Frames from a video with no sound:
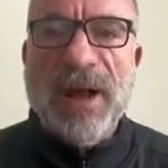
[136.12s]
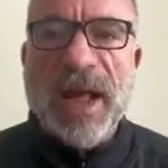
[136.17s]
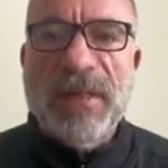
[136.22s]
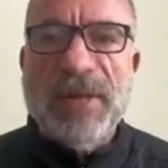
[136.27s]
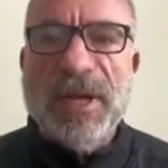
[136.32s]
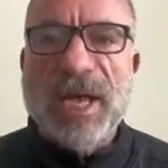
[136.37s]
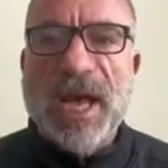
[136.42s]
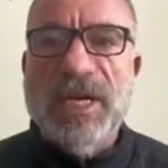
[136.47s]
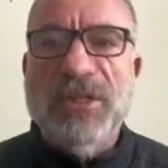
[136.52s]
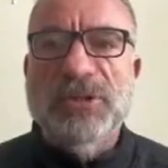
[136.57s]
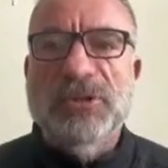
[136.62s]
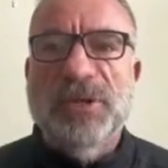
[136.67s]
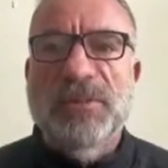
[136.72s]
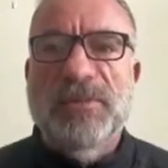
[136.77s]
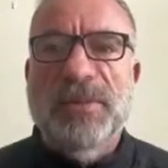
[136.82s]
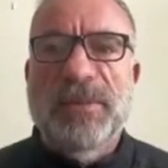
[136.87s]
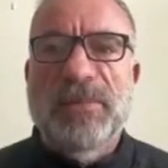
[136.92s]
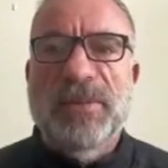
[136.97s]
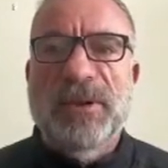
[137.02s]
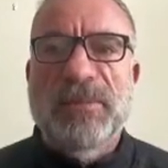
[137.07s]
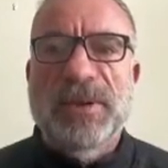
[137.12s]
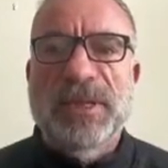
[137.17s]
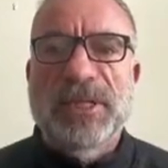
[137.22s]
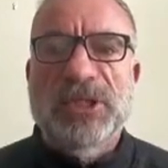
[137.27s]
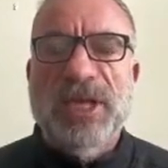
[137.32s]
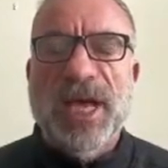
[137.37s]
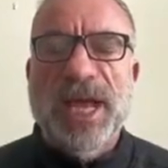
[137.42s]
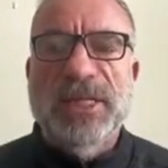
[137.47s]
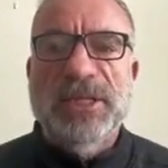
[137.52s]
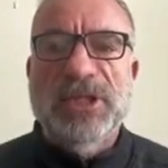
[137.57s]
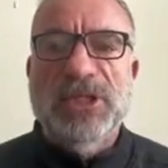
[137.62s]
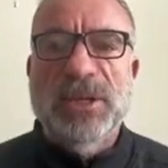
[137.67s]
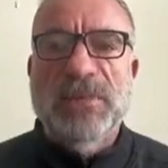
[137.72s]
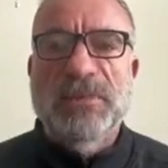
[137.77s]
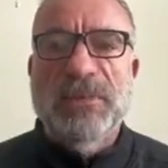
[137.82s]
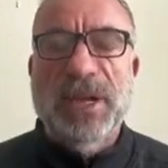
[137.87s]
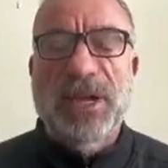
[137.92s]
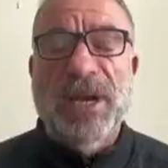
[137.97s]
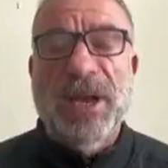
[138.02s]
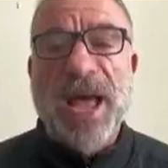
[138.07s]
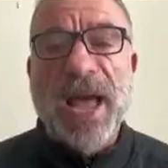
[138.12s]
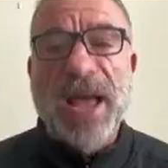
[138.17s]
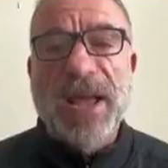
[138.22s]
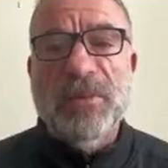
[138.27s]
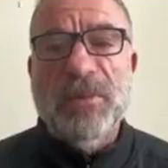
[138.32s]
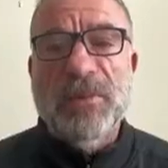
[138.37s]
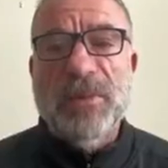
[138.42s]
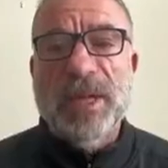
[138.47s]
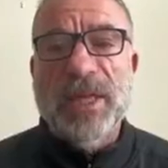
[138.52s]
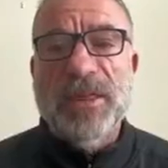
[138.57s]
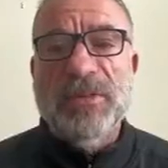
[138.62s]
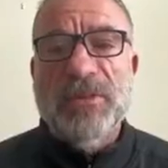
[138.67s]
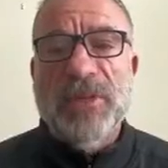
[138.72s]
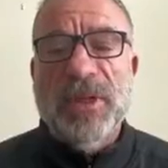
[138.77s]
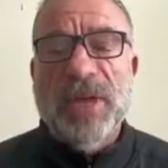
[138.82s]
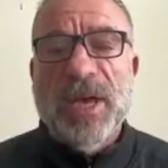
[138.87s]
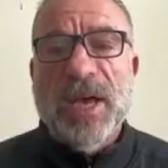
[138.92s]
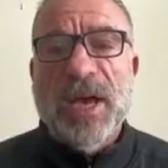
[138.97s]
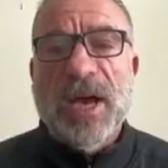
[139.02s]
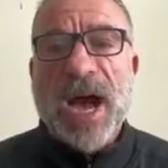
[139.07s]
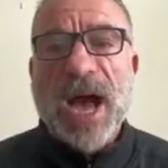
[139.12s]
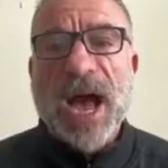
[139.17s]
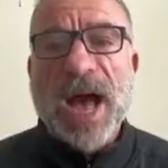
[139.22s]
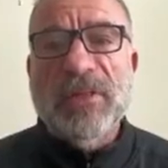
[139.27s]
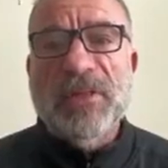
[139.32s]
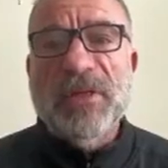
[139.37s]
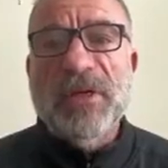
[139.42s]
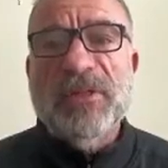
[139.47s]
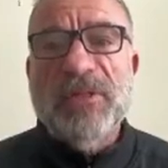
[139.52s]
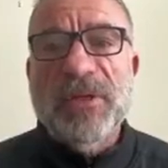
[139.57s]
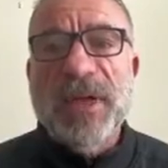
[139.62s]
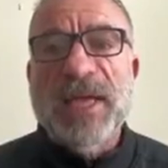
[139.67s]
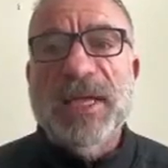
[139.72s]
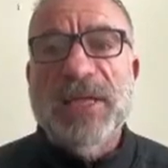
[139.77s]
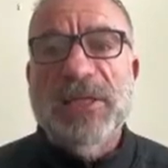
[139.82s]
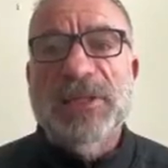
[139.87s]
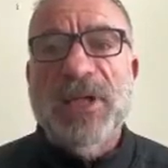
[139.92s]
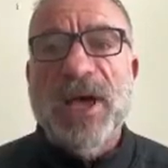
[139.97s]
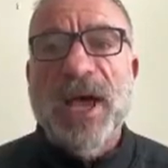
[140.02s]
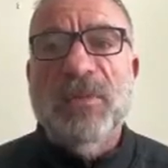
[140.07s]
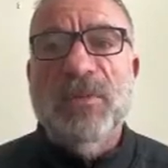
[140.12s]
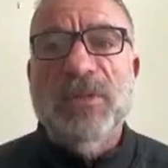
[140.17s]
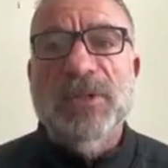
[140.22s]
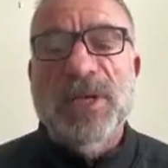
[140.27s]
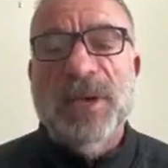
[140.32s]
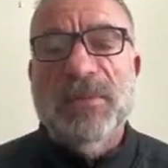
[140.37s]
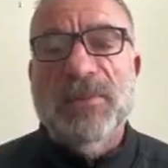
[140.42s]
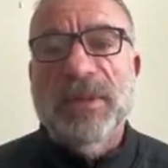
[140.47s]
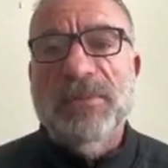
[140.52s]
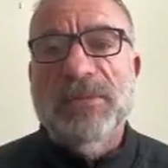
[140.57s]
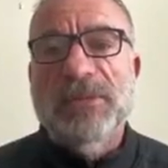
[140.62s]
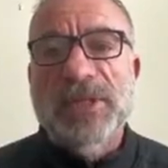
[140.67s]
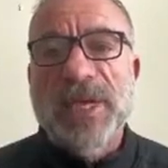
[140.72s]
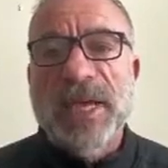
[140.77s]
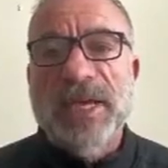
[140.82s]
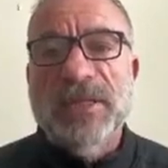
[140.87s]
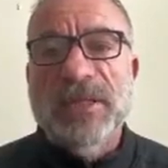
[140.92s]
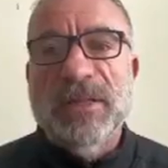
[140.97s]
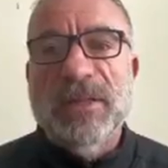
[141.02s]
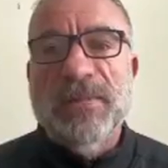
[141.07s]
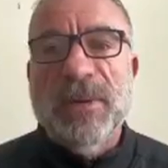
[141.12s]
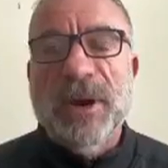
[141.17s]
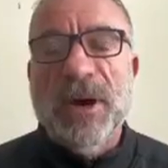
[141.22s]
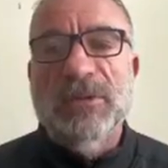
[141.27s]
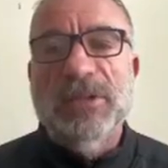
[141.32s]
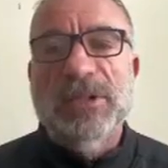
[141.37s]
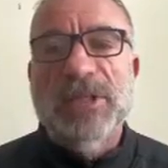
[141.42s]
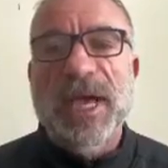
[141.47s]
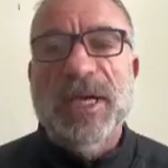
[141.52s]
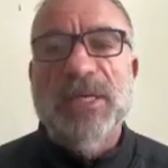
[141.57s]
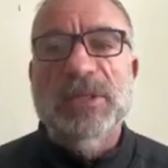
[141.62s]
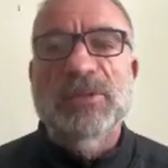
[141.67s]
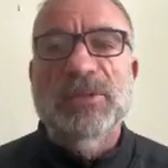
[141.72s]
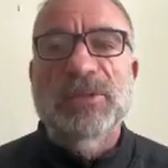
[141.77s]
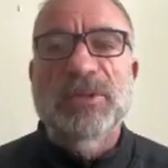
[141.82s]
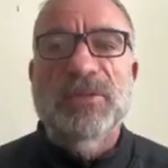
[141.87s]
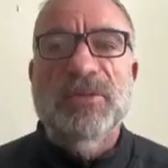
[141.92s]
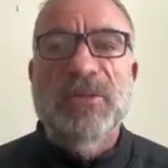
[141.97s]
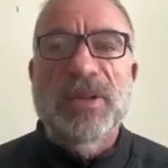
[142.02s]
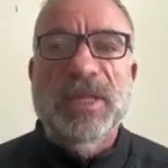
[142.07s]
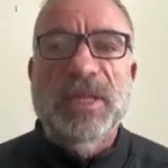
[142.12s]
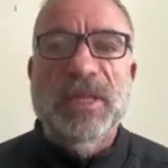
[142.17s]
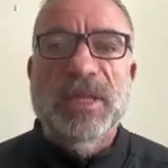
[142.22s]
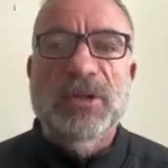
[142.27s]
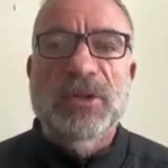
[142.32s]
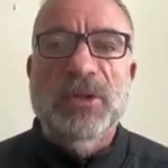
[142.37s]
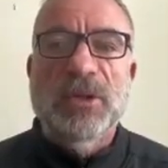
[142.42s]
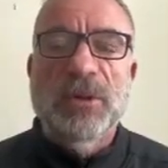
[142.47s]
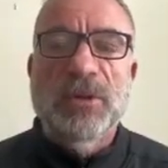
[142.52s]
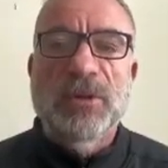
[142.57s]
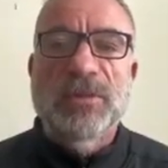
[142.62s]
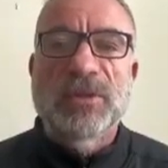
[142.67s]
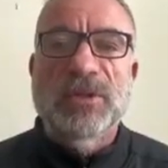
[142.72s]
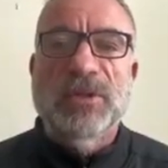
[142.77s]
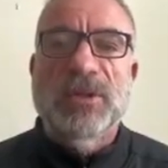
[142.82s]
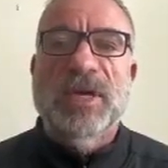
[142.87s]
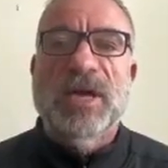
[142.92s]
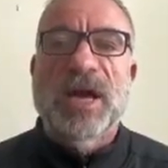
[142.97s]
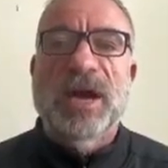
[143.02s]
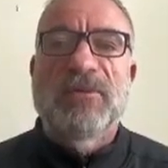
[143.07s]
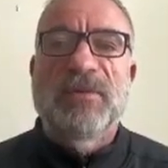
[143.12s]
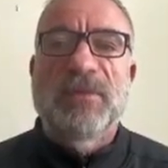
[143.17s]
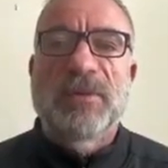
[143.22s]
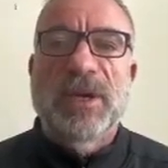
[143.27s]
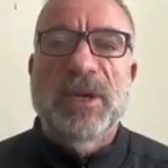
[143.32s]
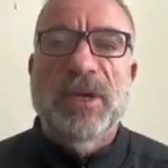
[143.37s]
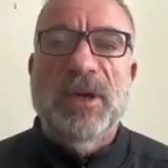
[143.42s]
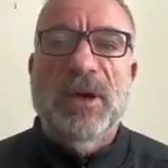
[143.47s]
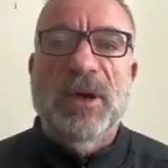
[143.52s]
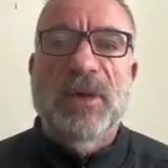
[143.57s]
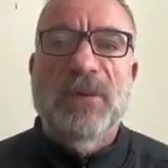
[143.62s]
around the country, people have been challenging. But like with other things, like some people say that the poll tax was the thing that doomed the government